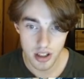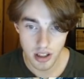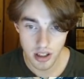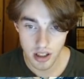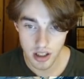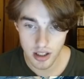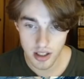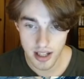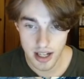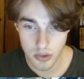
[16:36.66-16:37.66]

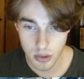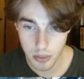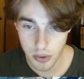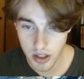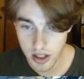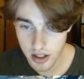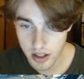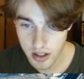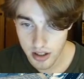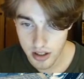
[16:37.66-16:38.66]
Yekaterinburg
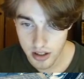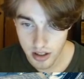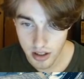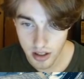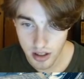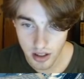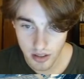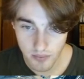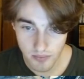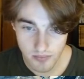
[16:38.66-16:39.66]

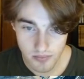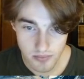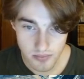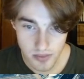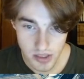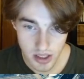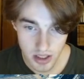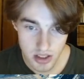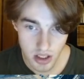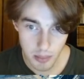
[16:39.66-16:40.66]

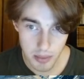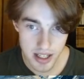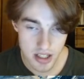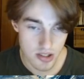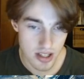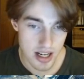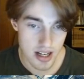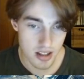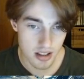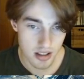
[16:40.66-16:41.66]
does not appear to
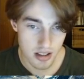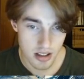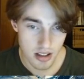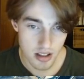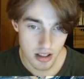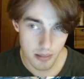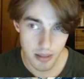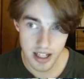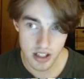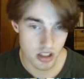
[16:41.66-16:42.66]
either. I
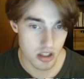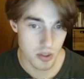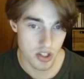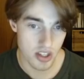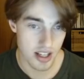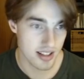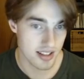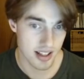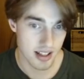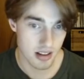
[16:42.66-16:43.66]
might actually switch there because
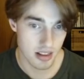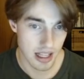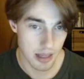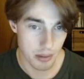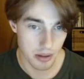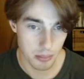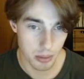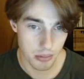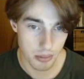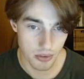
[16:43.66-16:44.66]
I think I
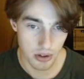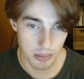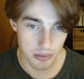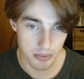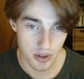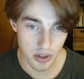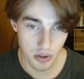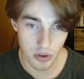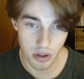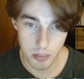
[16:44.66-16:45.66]
probably prefer a bit further
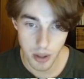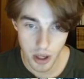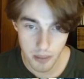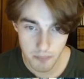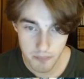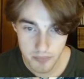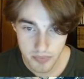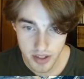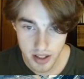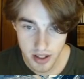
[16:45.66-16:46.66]
north. Perm
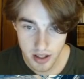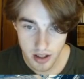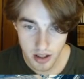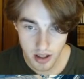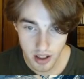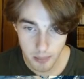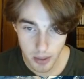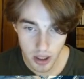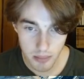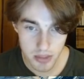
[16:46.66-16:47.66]

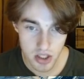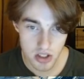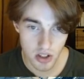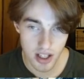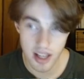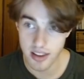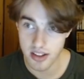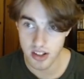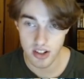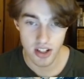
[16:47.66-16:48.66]
does not either.
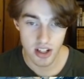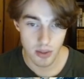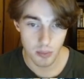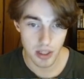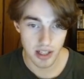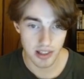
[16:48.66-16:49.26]
So we're